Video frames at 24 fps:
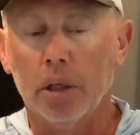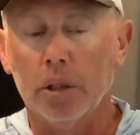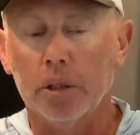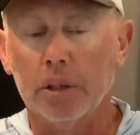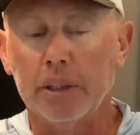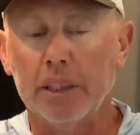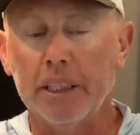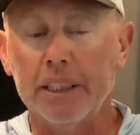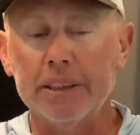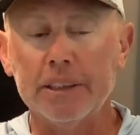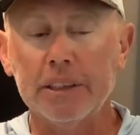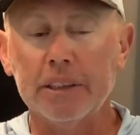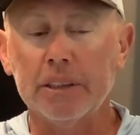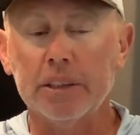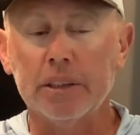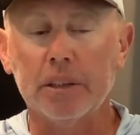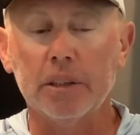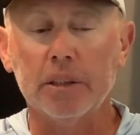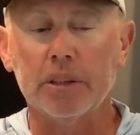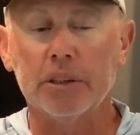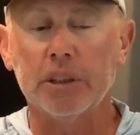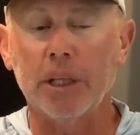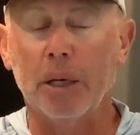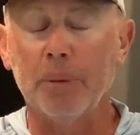this
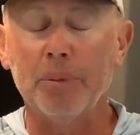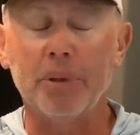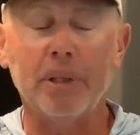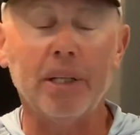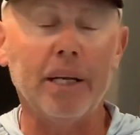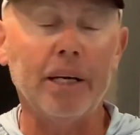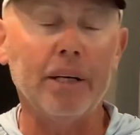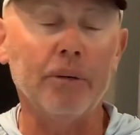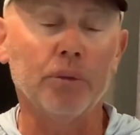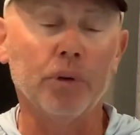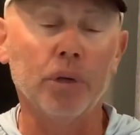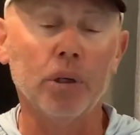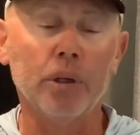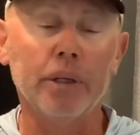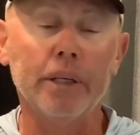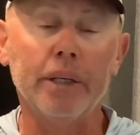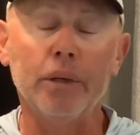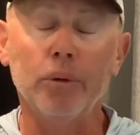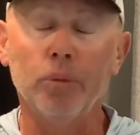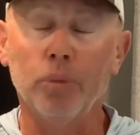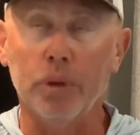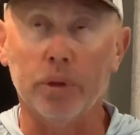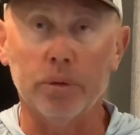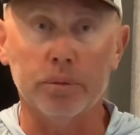is something that really
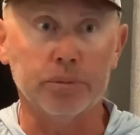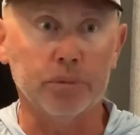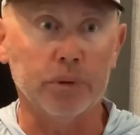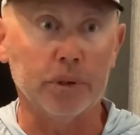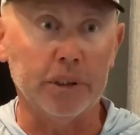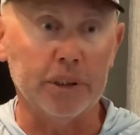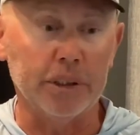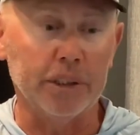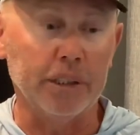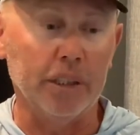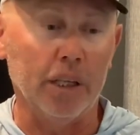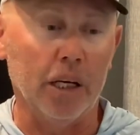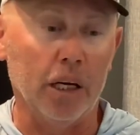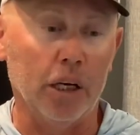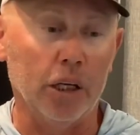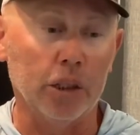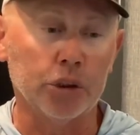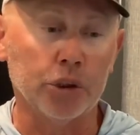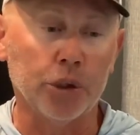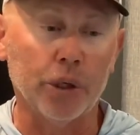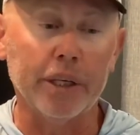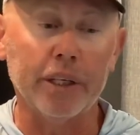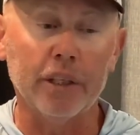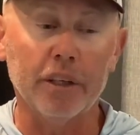will
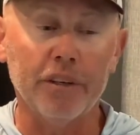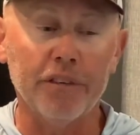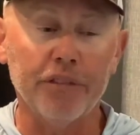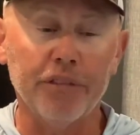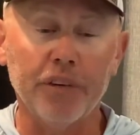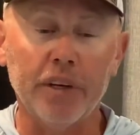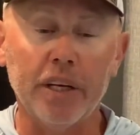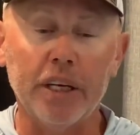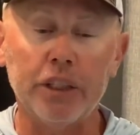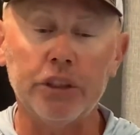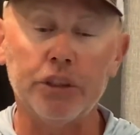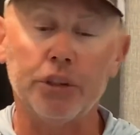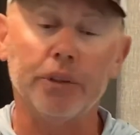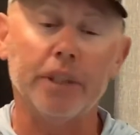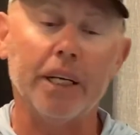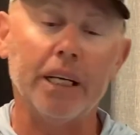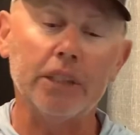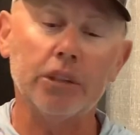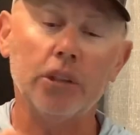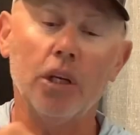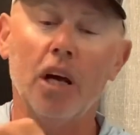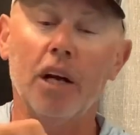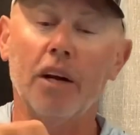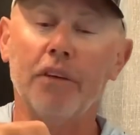trigger the fish. You
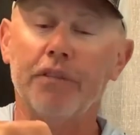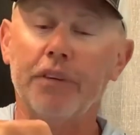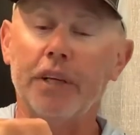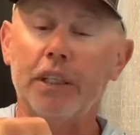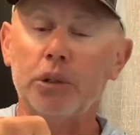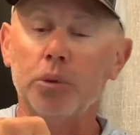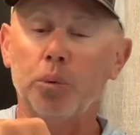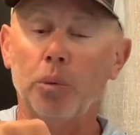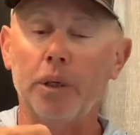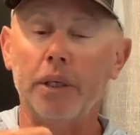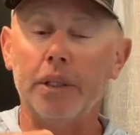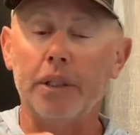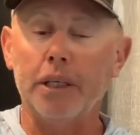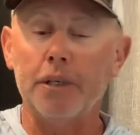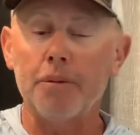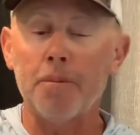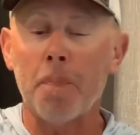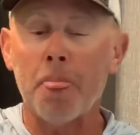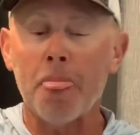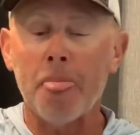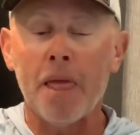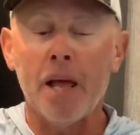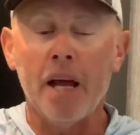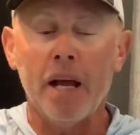catch a lot of fish with it.
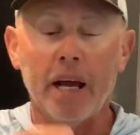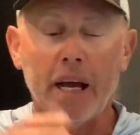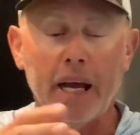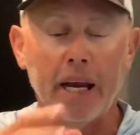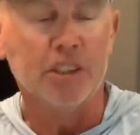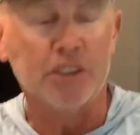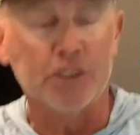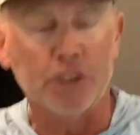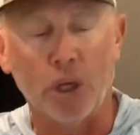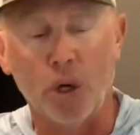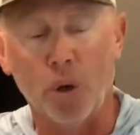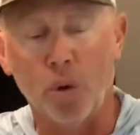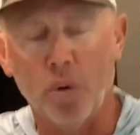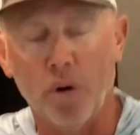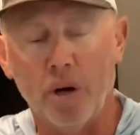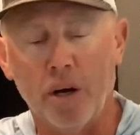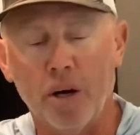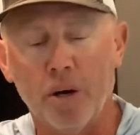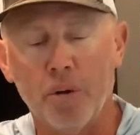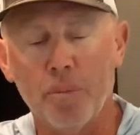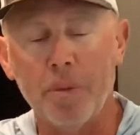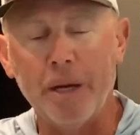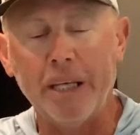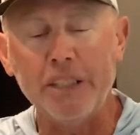
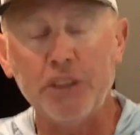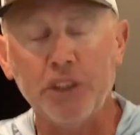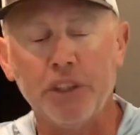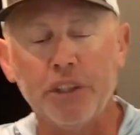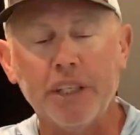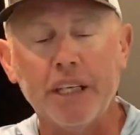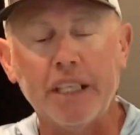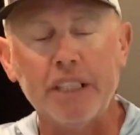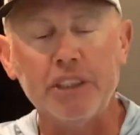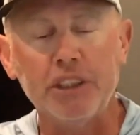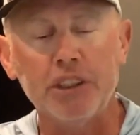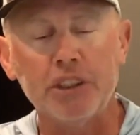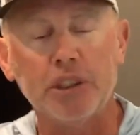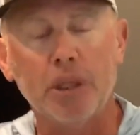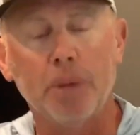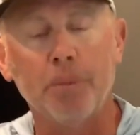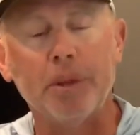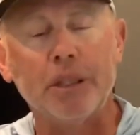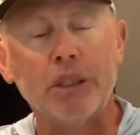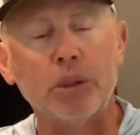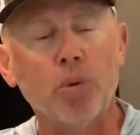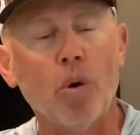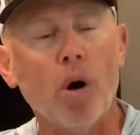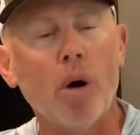So make sure you get you some of
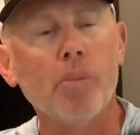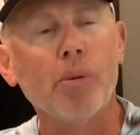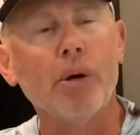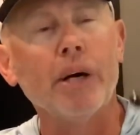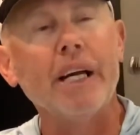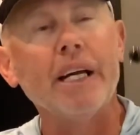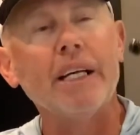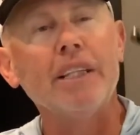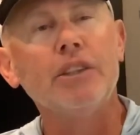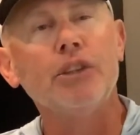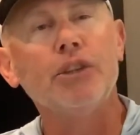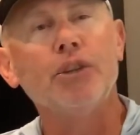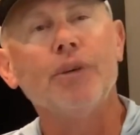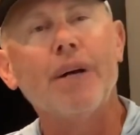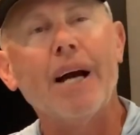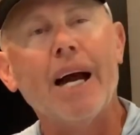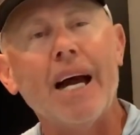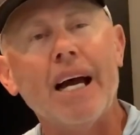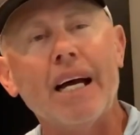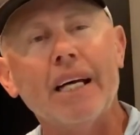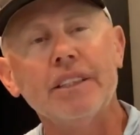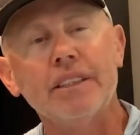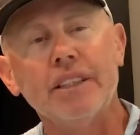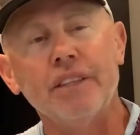these wobble heads, you
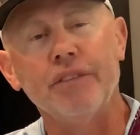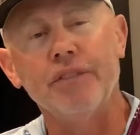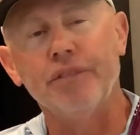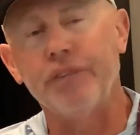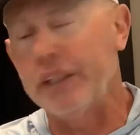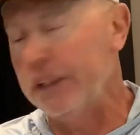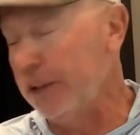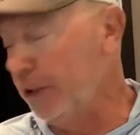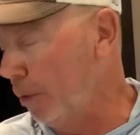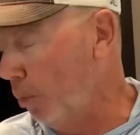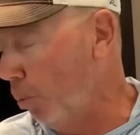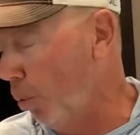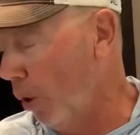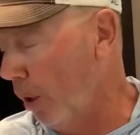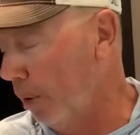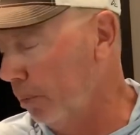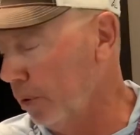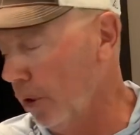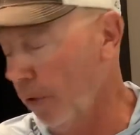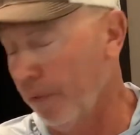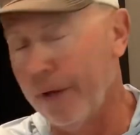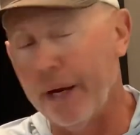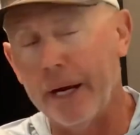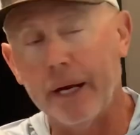guys, and fish your worms
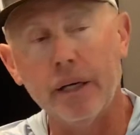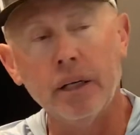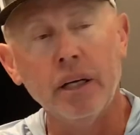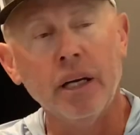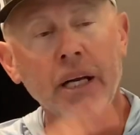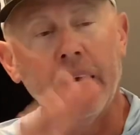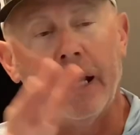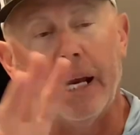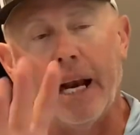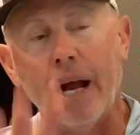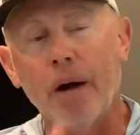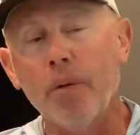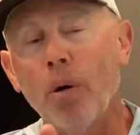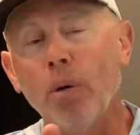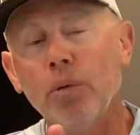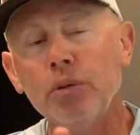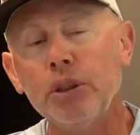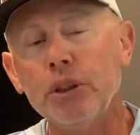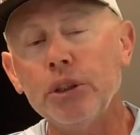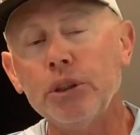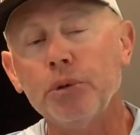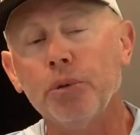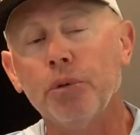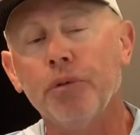on there. And I won't
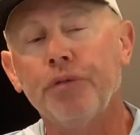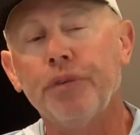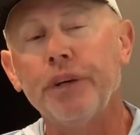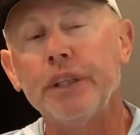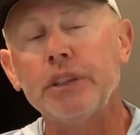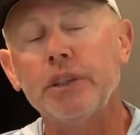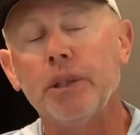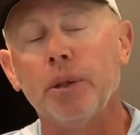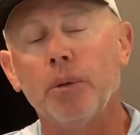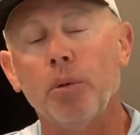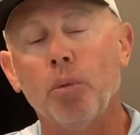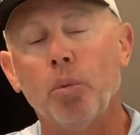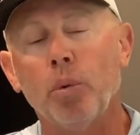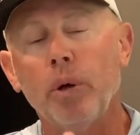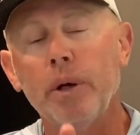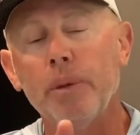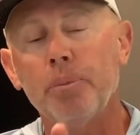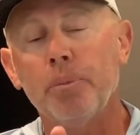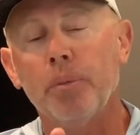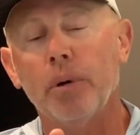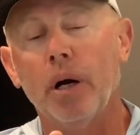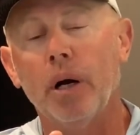just fish the whip